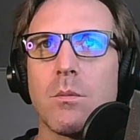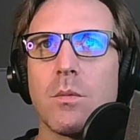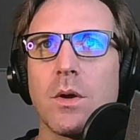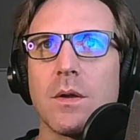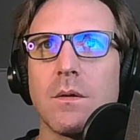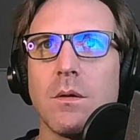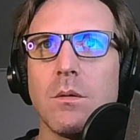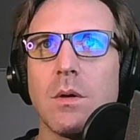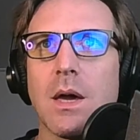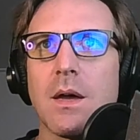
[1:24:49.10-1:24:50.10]
Bring you
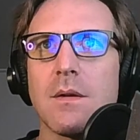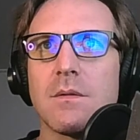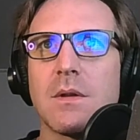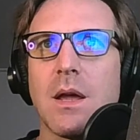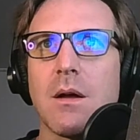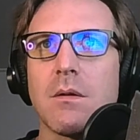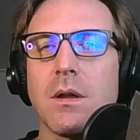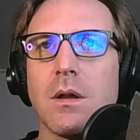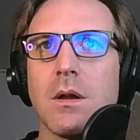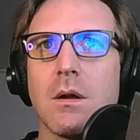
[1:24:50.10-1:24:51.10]
guys down
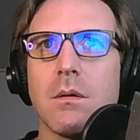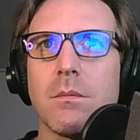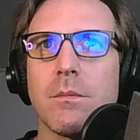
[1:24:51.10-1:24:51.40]
here.